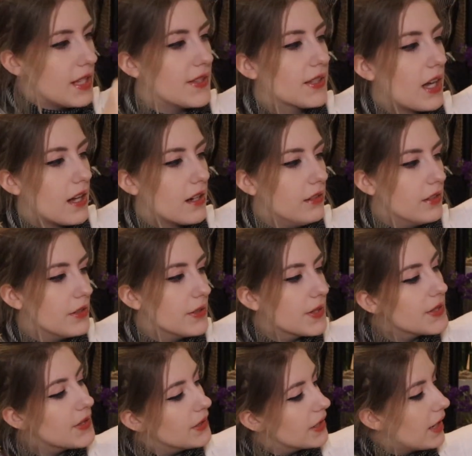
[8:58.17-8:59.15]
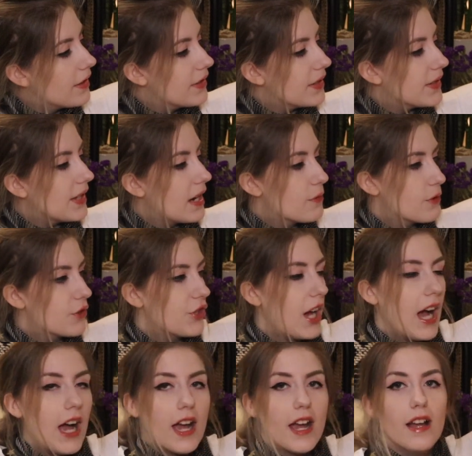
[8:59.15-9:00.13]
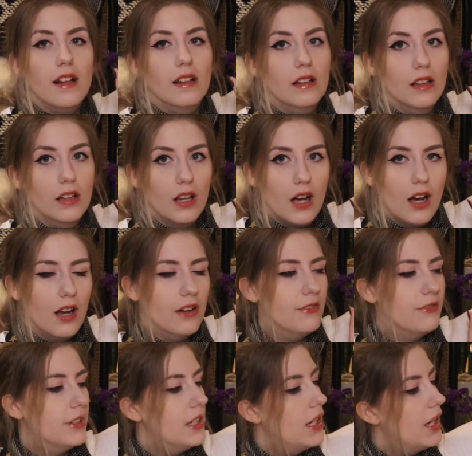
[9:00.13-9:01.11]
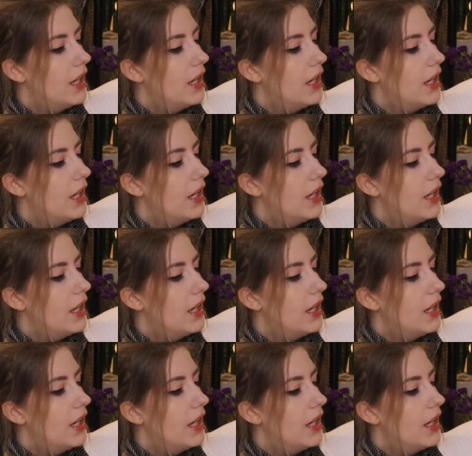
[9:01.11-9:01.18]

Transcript: It's got a little slit on the side, which I love.